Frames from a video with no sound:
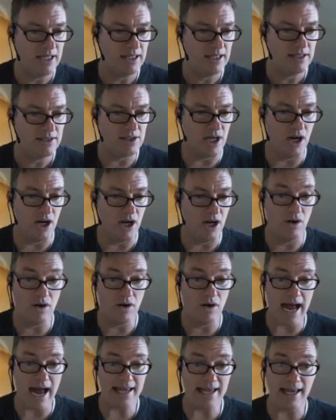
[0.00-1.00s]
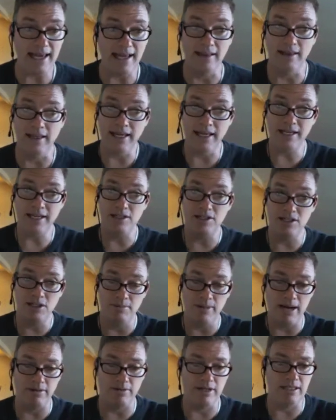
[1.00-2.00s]
So I can link it to
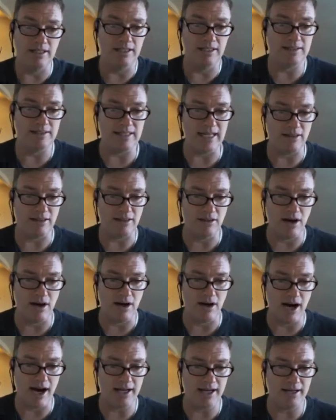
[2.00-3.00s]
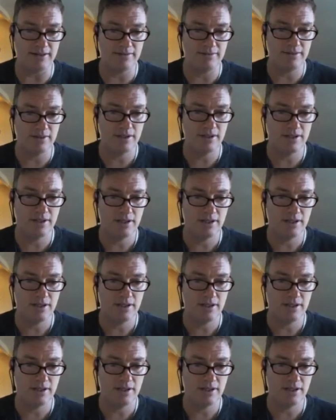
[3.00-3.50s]
my real estate thought.